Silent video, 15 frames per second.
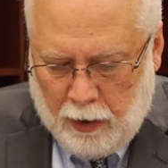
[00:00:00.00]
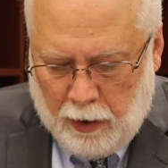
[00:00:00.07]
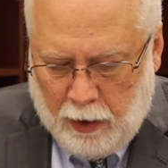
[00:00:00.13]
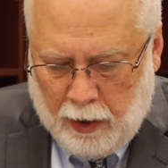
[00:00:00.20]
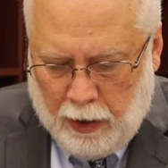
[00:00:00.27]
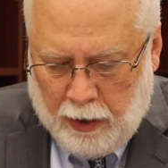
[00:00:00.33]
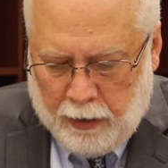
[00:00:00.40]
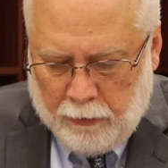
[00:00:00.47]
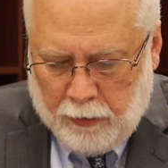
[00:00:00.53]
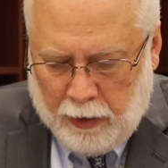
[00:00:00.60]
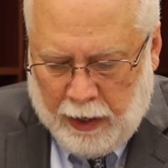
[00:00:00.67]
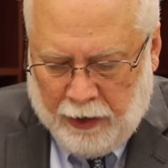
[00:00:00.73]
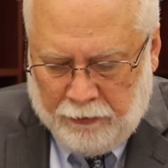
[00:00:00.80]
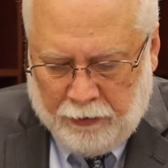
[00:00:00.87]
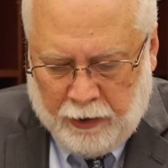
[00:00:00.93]

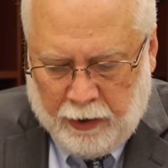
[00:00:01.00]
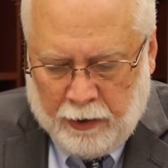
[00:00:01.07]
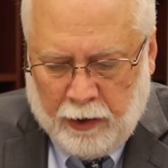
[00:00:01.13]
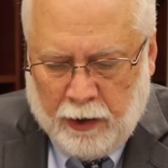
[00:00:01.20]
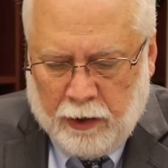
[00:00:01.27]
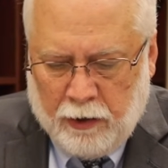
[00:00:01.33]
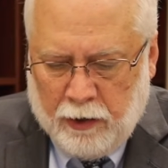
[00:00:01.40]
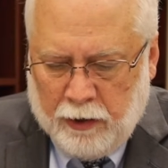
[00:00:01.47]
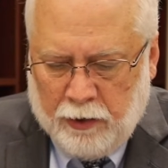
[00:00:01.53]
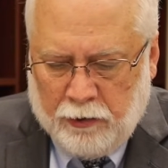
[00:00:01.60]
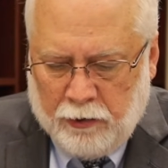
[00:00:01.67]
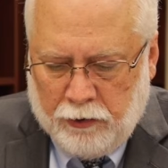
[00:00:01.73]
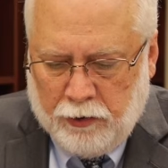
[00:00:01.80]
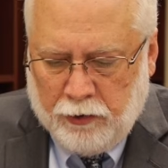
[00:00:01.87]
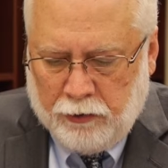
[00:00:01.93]
And this
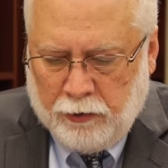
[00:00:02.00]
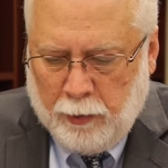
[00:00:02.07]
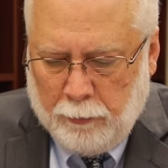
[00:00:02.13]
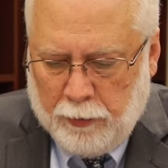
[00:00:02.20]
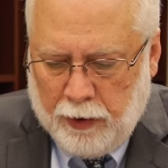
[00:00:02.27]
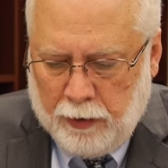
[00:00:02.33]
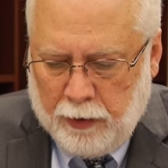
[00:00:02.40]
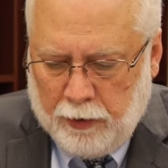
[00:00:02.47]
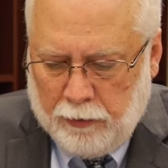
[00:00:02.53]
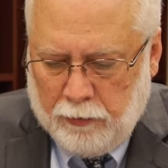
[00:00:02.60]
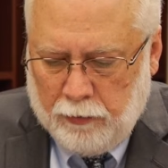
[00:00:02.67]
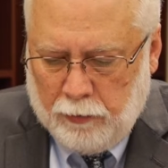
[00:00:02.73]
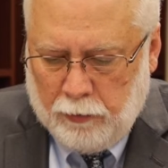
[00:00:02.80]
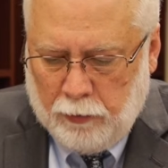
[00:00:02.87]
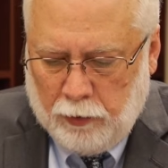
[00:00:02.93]
is just something that
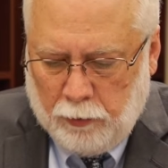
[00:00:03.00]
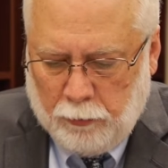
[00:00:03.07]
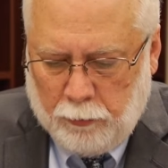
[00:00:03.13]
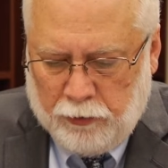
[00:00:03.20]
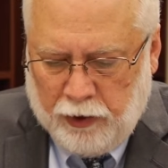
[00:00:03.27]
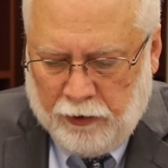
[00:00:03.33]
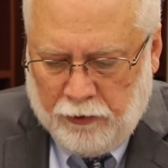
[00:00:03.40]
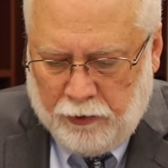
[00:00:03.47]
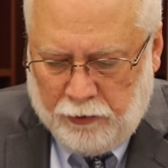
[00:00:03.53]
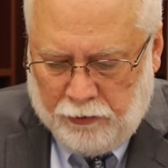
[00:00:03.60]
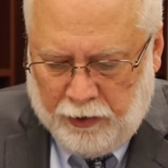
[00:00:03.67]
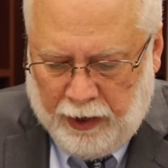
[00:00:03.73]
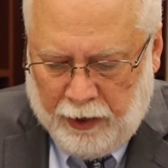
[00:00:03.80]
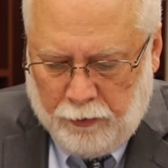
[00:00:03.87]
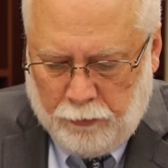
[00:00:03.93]
sets the
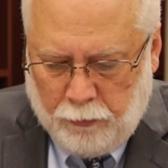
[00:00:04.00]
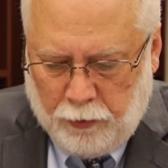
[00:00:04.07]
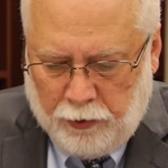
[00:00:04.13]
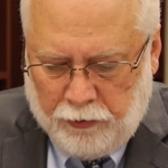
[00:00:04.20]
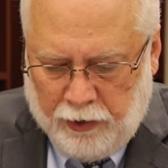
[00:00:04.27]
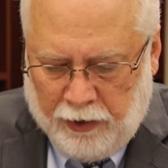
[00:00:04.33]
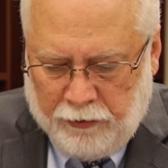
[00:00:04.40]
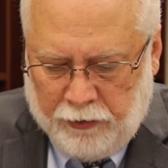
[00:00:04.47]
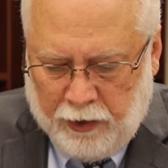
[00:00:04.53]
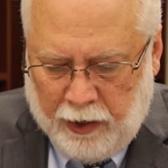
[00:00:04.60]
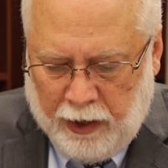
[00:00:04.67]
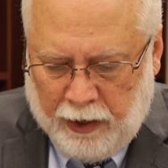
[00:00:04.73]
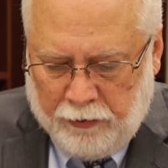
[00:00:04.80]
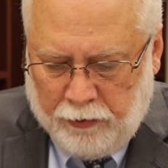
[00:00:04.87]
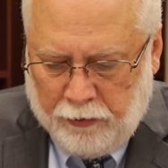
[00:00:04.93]
stage for this.
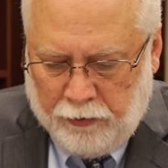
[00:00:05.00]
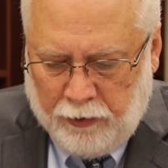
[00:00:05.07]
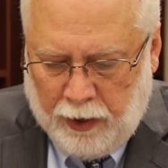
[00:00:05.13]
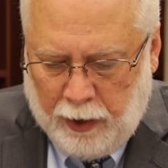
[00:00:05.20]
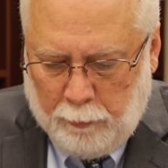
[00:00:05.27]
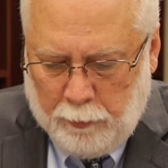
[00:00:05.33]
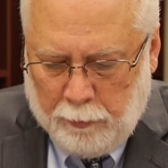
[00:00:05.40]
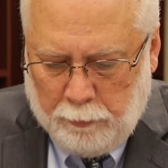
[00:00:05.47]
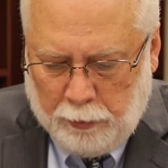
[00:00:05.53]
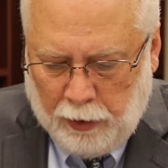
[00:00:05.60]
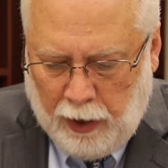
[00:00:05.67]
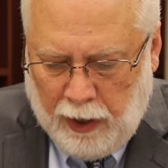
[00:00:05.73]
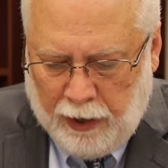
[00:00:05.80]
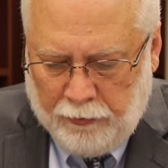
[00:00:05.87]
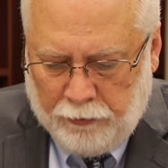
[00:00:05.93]
As its name
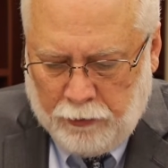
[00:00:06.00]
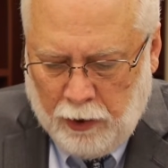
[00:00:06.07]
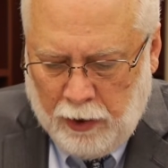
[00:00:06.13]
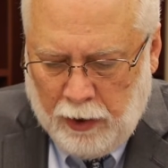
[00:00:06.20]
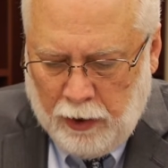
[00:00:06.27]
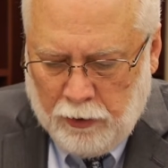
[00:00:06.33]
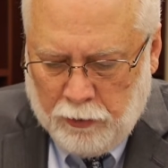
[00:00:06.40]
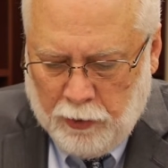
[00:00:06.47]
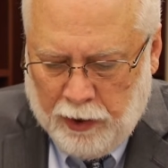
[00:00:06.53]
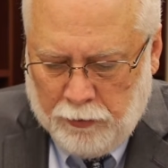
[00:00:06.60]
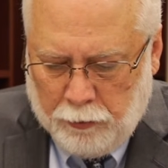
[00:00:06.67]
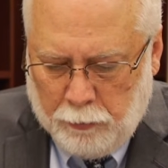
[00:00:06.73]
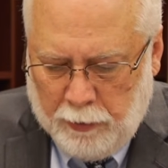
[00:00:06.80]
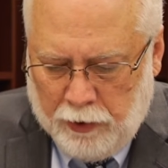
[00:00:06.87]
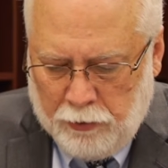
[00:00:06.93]
implies,
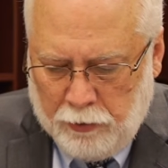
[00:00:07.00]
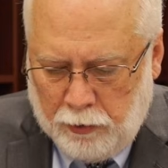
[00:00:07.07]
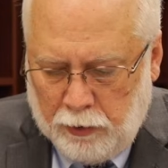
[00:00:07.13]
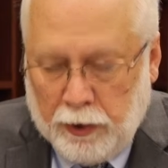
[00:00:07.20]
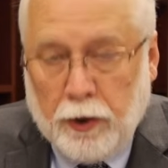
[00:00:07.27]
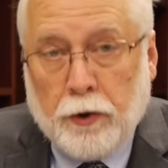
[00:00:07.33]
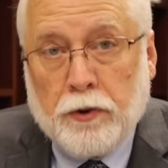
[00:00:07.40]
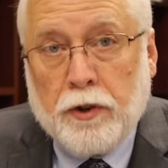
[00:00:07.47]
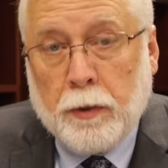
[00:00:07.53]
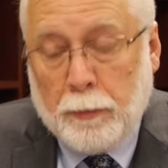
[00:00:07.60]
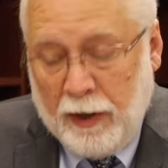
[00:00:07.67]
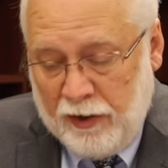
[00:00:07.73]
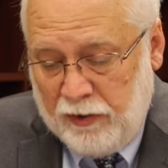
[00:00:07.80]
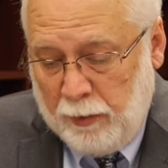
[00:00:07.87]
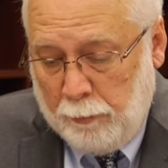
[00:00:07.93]
transformational leadership
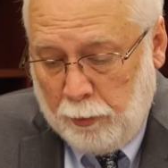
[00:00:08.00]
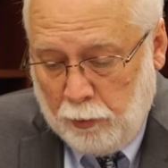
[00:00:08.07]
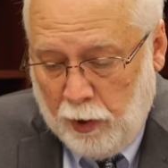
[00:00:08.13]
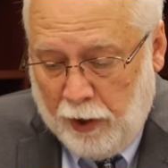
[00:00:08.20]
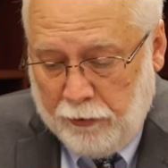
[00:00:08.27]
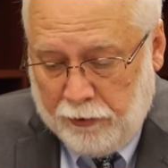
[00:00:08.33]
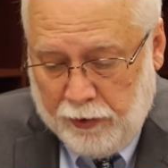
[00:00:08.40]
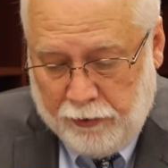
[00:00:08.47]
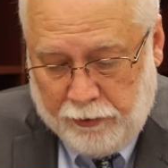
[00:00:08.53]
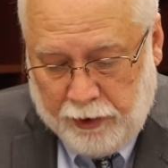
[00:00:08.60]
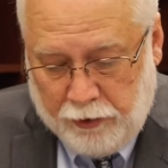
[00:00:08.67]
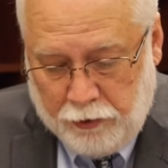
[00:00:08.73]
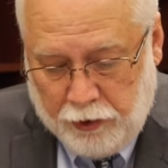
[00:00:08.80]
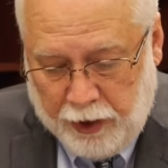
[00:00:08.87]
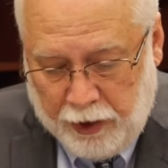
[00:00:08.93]
is a process
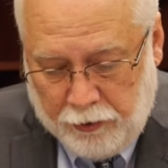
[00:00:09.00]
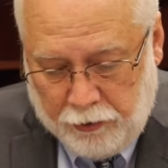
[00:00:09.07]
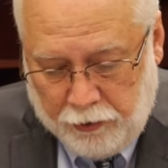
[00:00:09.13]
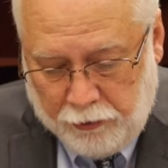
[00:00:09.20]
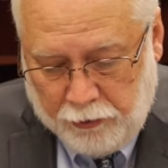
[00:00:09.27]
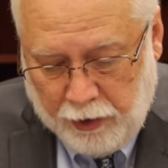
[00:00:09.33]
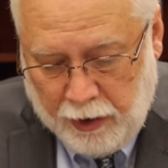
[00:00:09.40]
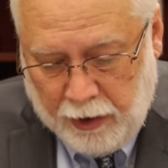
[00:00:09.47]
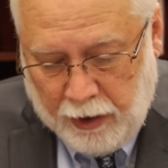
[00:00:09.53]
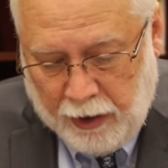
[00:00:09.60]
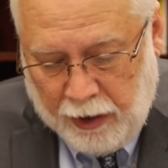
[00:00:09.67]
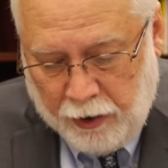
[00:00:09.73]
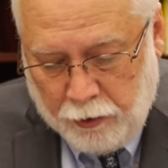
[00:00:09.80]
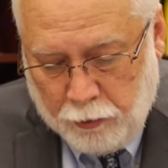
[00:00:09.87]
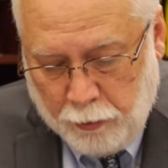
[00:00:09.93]
that changes
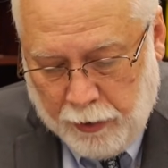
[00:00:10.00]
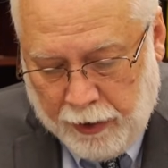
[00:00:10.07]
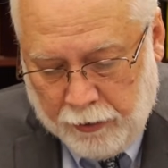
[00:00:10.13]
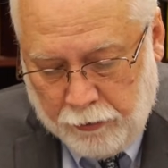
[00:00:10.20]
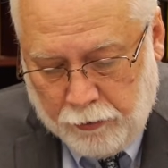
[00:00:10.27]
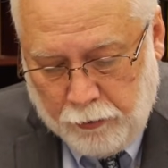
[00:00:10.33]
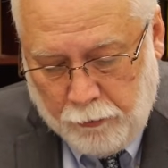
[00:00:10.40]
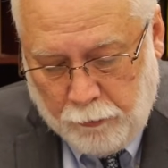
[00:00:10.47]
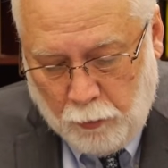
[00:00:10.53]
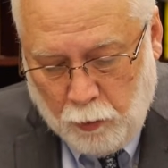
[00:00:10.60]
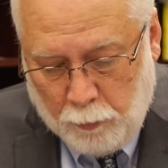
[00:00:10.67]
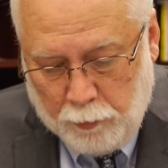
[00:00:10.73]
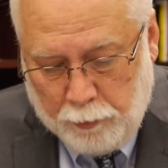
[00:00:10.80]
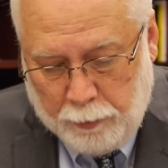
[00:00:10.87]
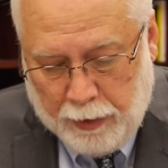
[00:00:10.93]
and
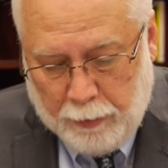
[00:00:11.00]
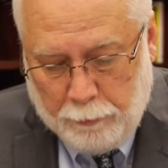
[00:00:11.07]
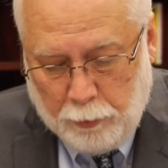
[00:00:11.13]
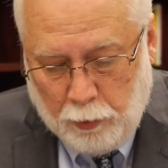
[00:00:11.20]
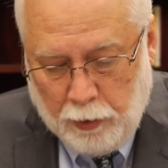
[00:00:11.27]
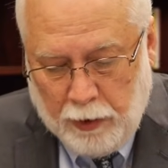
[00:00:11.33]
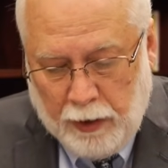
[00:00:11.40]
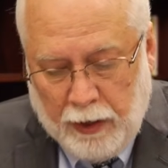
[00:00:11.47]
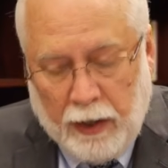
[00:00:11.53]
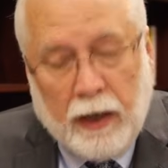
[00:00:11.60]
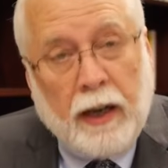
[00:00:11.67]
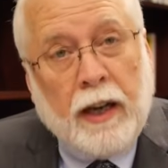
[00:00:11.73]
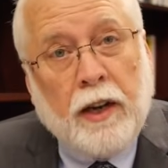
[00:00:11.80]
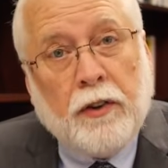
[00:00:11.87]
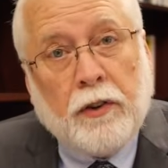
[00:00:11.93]
transforms people.
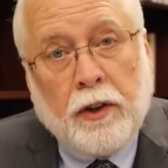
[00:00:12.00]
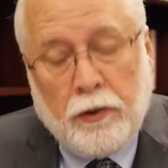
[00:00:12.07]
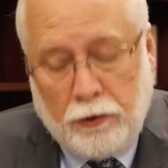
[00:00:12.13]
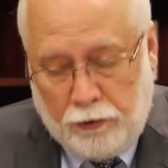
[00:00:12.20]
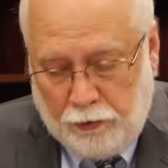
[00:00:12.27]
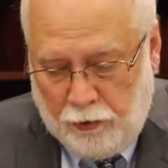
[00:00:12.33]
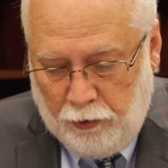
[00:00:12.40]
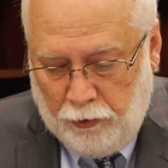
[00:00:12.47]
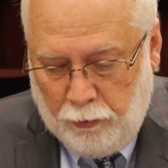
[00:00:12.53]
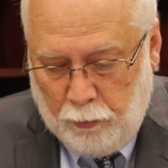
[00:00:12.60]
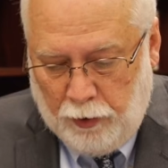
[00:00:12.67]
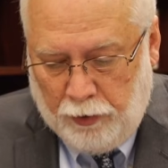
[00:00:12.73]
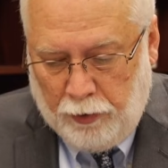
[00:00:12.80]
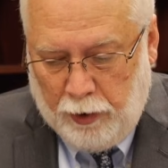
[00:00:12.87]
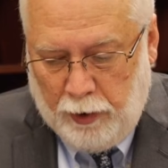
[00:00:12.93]
It is concerned
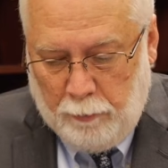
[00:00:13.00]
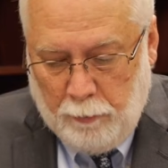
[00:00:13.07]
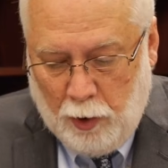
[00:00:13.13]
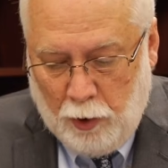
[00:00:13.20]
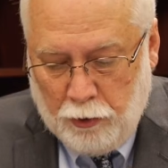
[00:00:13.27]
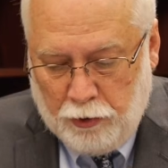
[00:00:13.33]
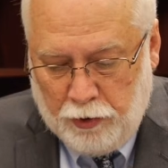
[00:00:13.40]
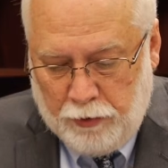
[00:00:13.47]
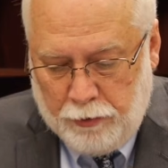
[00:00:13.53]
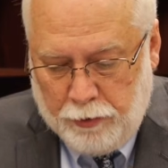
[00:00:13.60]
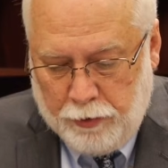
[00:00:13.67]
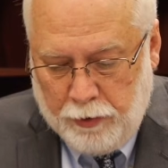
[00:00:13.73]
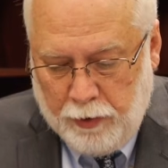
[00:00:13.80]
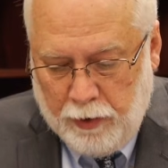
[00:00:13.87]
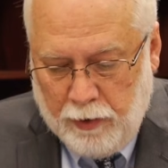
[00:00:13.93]
with
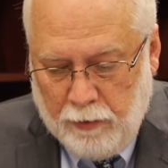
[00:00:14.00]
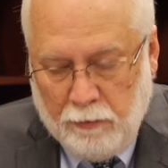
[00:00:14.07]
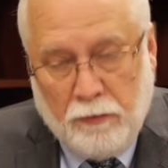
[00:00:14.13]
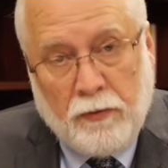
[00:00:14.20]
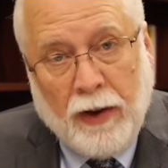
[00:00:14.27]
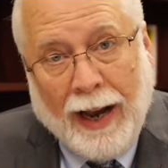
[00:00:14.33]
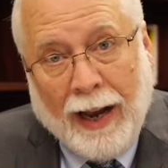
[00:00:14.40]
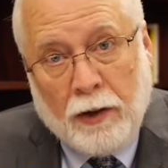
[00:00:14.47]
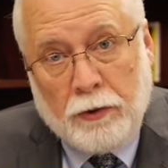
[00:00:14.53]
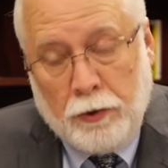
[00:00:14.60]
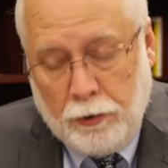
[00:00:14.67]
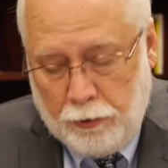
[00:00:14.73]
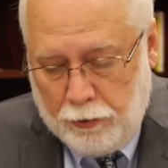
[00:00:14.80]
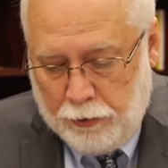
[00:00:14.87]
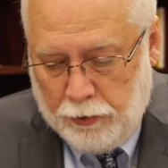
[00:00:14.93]
emotions,
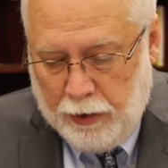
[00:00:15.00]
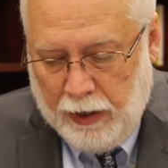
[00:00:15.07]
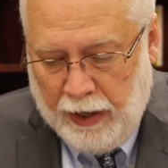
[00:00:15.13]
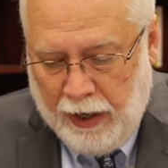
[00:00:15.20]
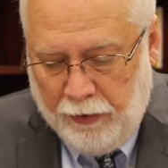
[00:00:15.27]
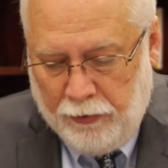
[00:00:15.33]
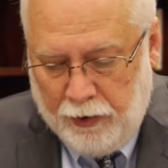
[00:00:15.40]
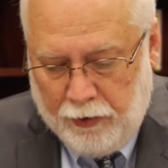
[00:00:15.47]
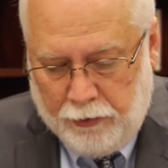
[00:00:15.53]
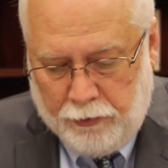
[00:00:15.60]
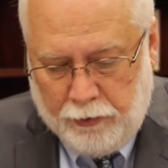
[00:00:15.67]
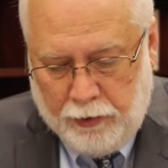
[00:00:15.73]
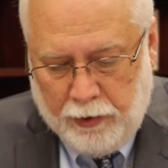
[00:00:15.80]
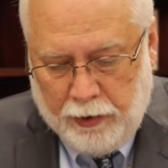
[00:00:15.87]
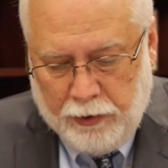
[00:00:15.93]
values,
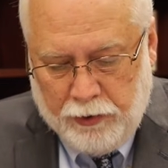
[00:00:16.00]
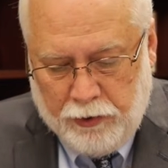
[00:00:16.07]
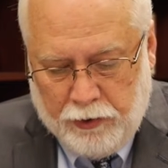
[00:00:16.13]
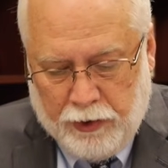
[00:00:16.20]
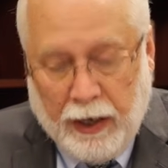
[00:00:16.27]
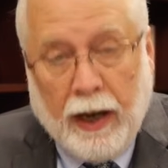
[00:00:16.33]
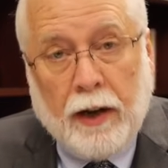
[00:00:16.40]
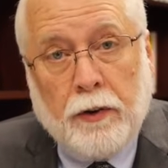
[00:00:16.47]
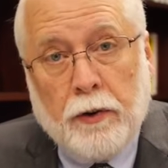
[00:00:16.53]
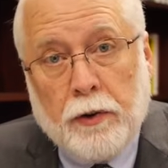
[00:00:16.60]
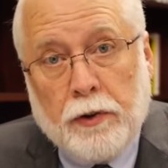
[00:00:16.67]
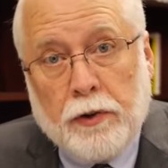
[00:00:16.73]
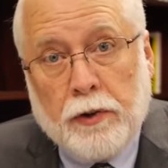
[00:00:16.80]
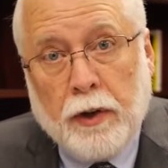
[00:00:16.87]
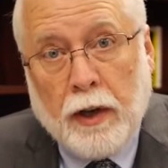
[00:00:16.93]
ethics,
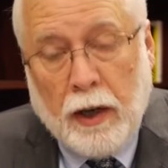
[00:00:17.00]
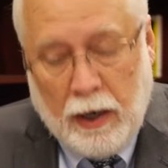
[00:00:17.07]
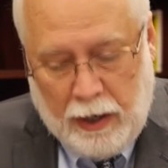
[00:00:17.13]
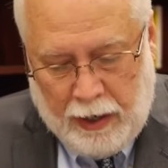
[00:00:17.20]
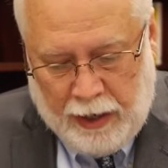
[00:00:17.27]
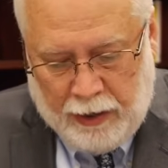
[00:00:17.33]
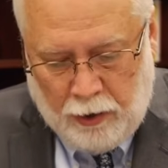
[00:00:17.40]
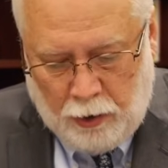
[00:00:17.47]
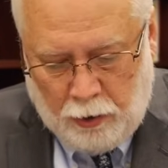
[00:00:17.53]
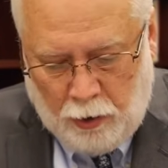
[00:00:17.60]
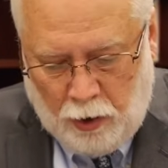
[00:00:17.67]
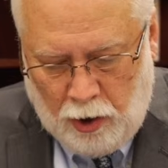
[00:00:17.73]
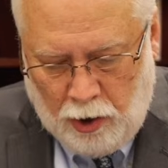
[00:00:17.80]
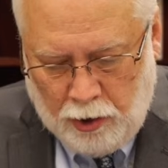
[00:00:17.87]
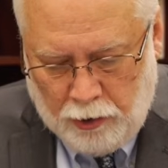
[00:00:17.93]
standards, and
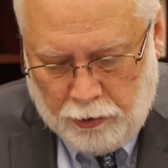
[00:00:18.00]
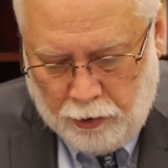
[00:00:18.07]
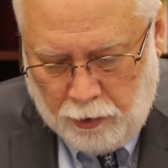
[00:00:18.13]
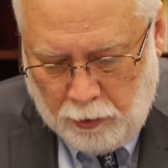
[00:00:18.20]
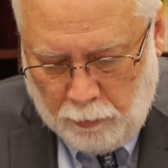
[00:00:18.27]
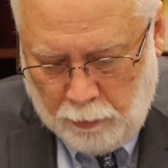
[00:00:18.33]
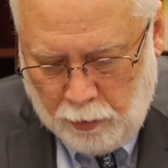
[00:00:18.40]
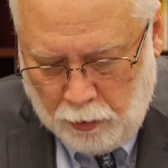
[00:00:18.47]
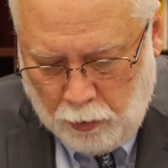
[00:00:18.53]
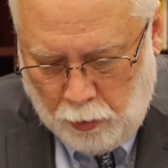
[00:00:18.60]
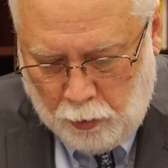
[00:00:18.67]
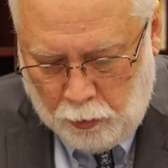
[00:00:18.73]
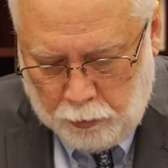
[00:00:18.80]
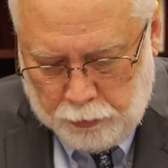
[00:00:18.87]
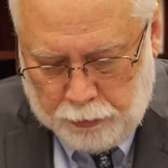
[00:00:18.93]
long-term
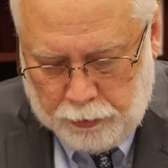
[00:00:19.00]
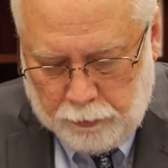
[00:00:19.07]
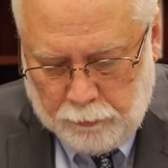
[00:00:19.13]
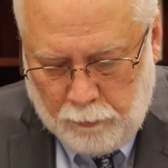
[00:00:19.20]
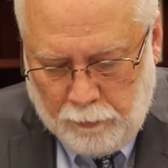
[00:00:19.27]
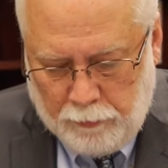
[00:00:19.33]
goals.